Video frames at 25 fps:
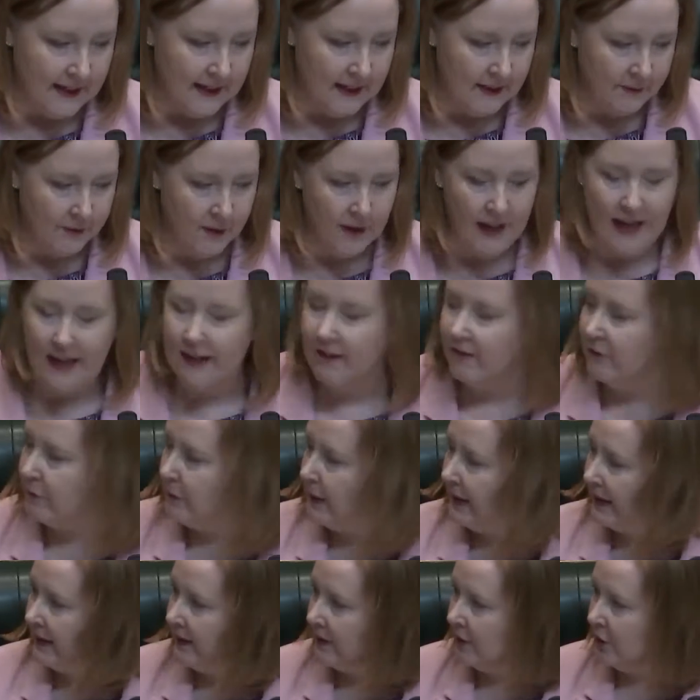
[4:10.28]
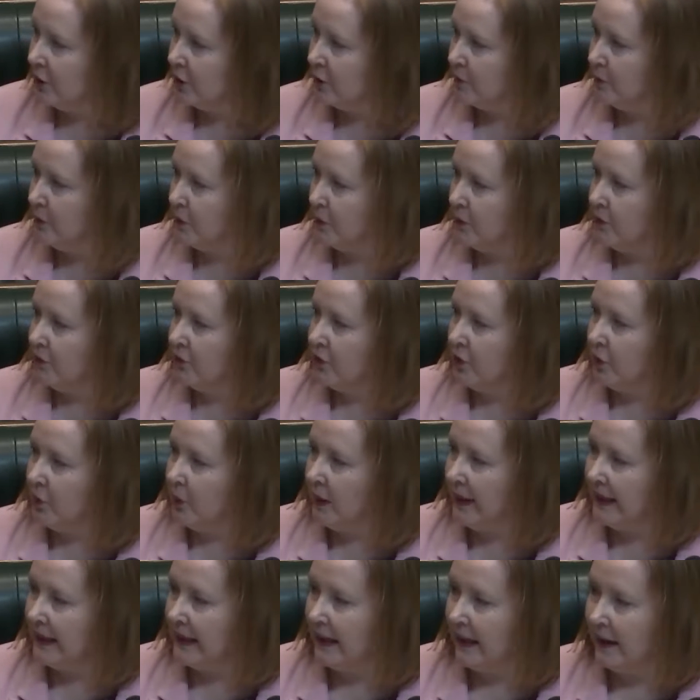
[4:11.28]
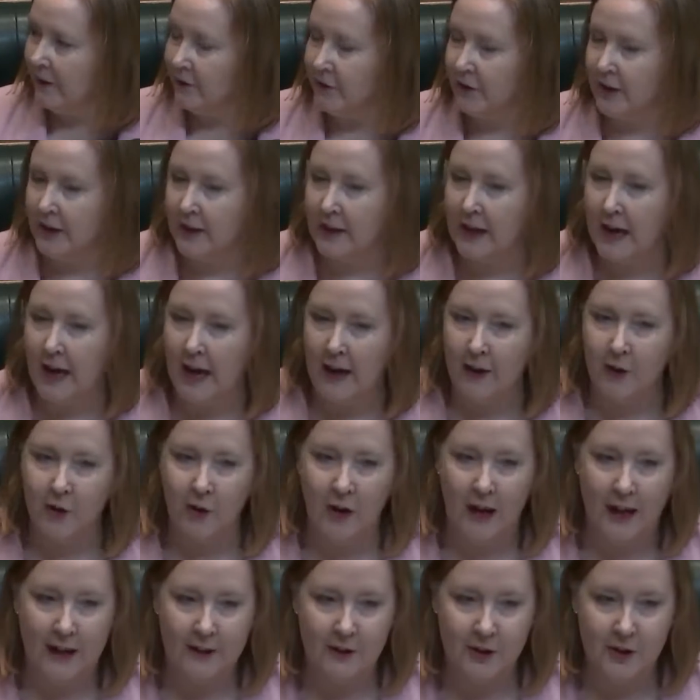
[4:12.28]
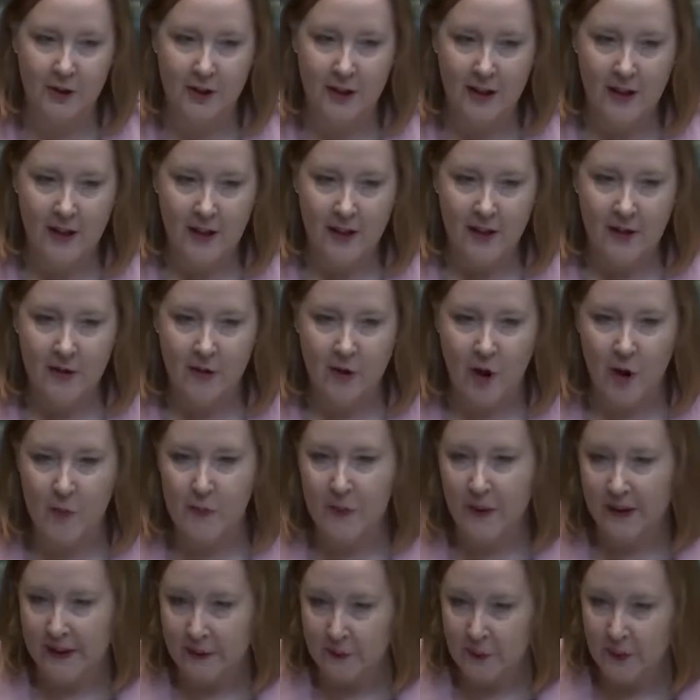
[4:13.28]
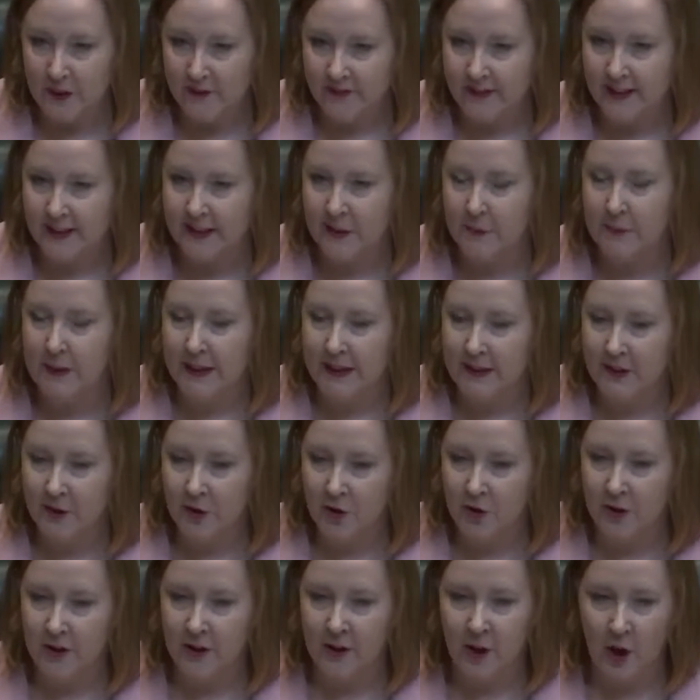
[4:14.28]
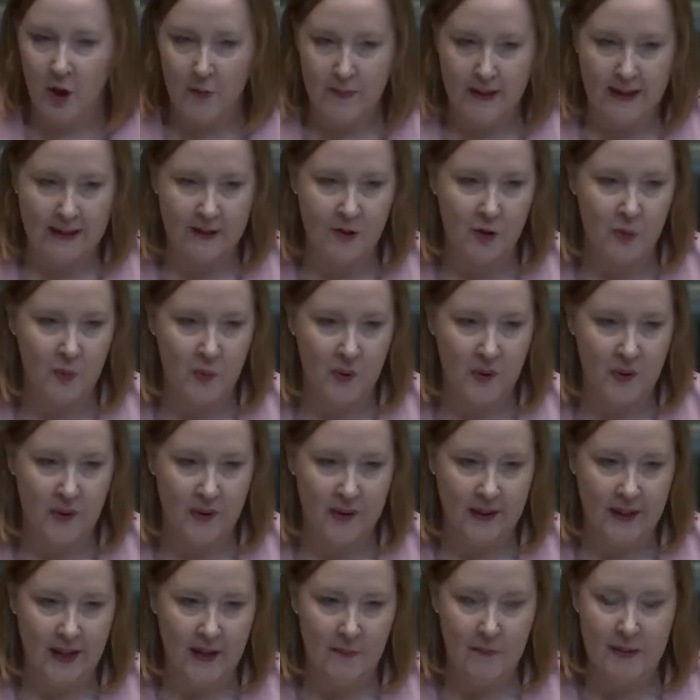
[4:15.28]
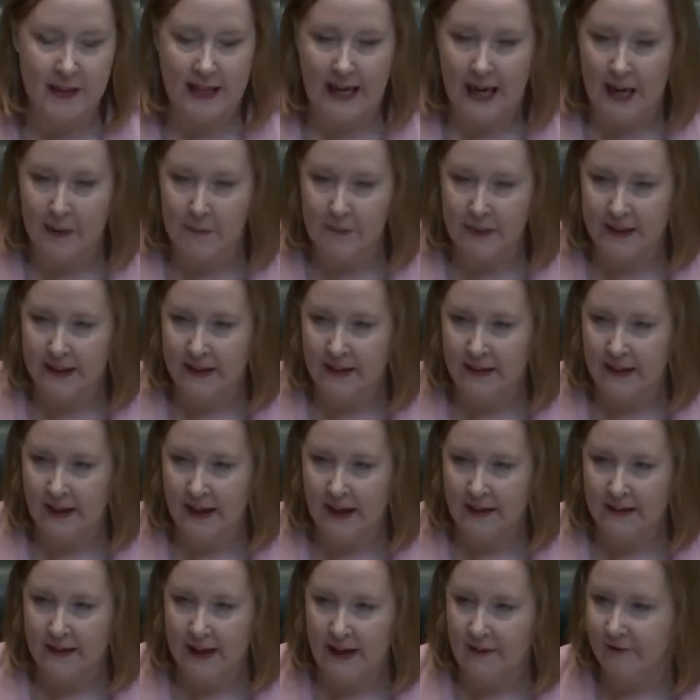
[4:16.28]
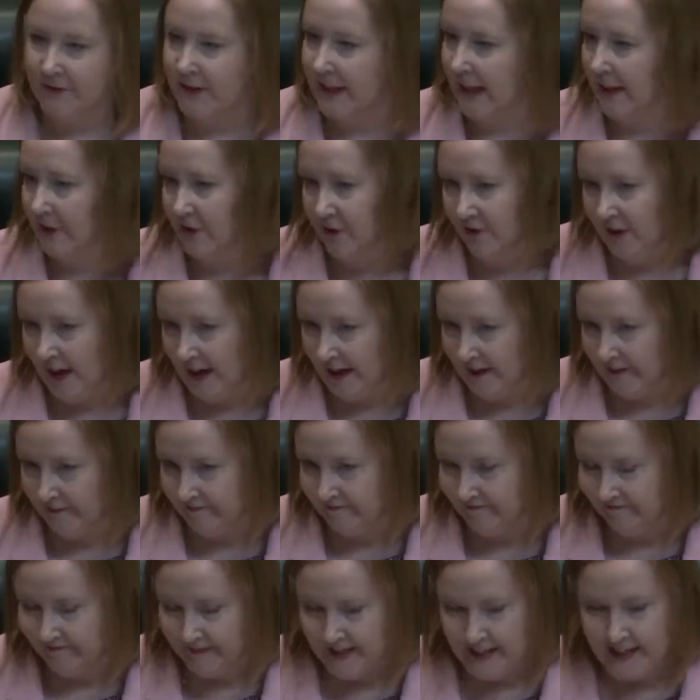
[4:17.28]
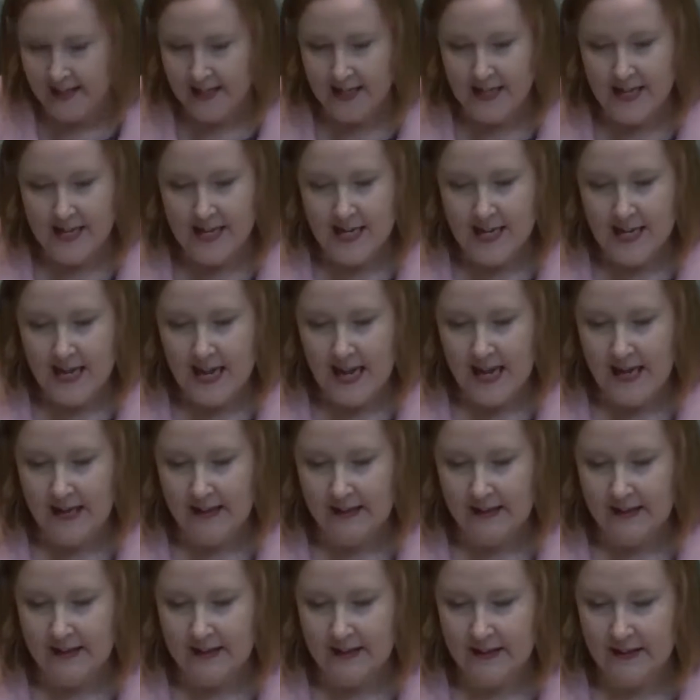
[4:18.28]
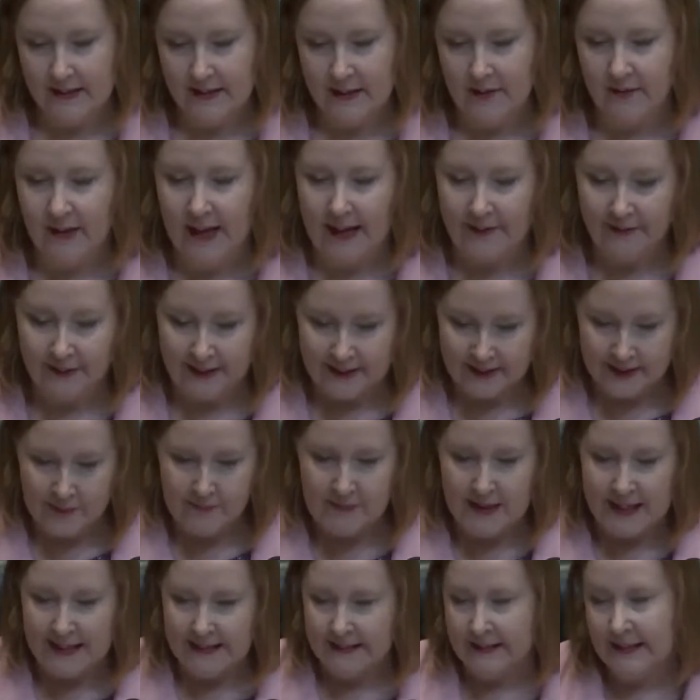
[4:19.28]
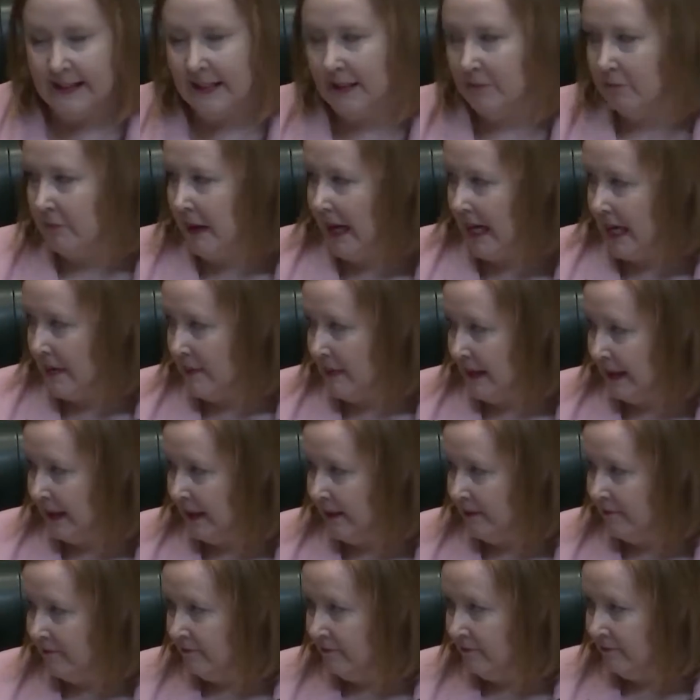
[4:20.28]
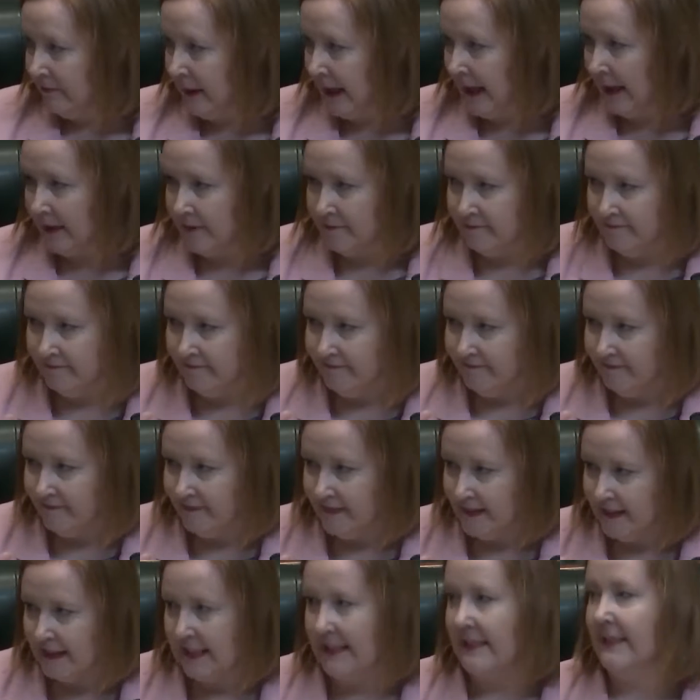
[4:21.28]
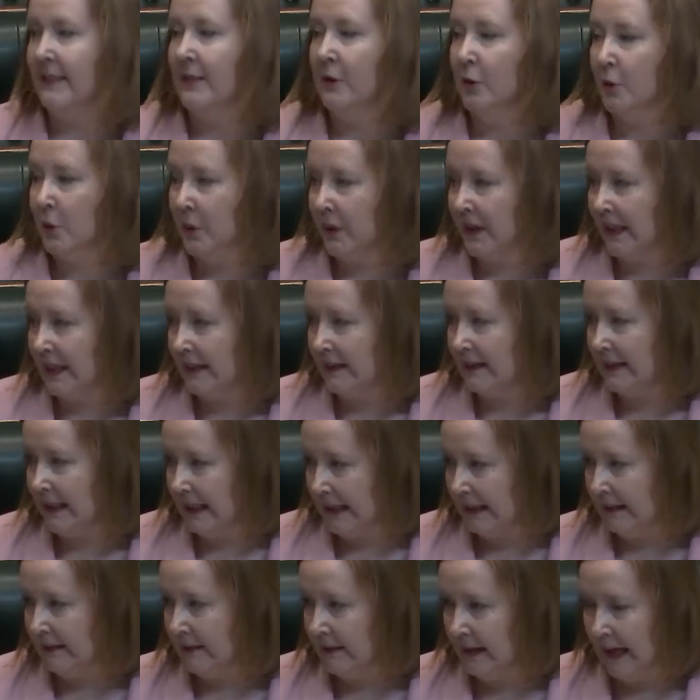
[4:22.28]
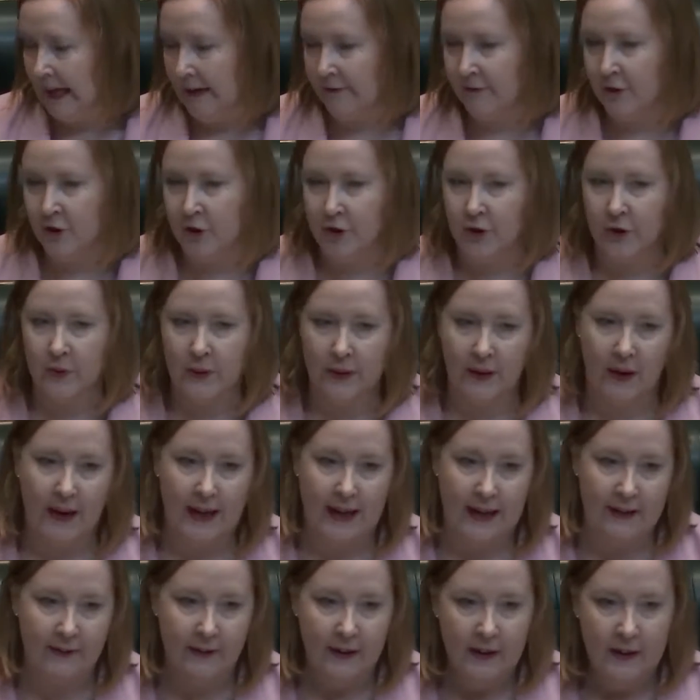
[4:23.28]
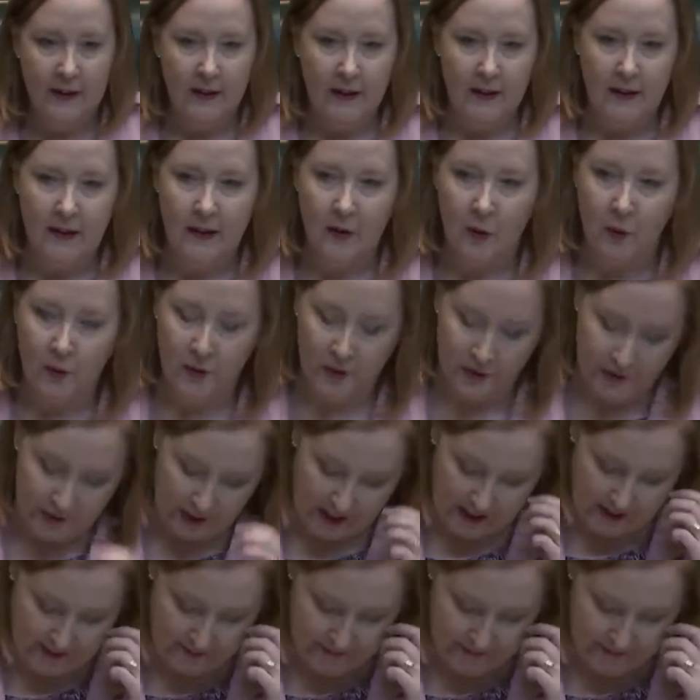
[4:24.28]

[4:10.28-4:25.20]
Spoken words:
if you had have been in hospital for a week after a car crash, nobody would have expected you to go back to work and be happy and have such fun. And you've had this amazing baby, but there's still all these things you have to do. And I had health